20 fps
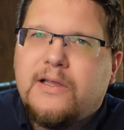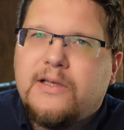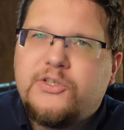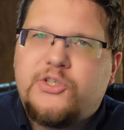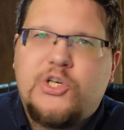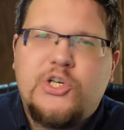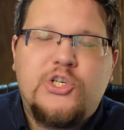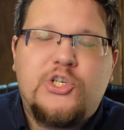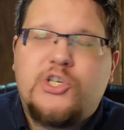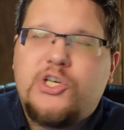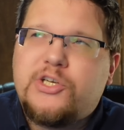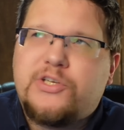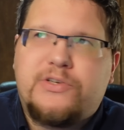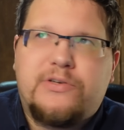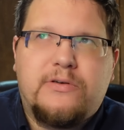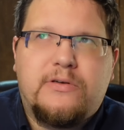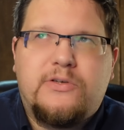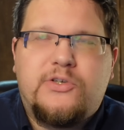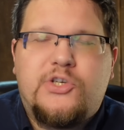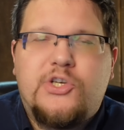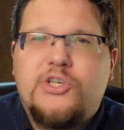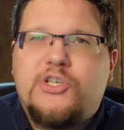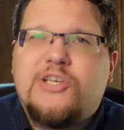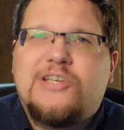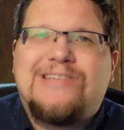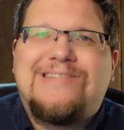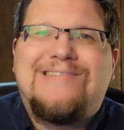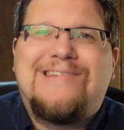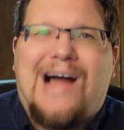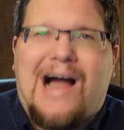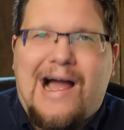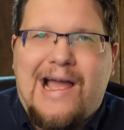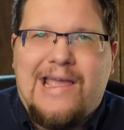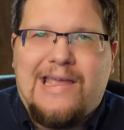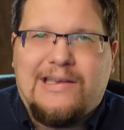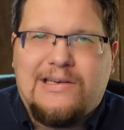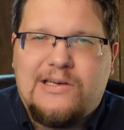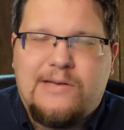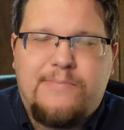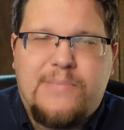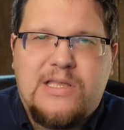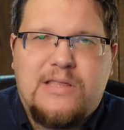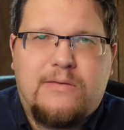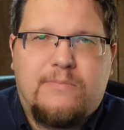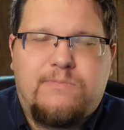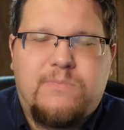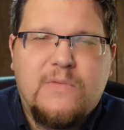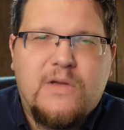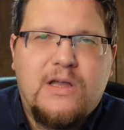she's just she's just dying to be the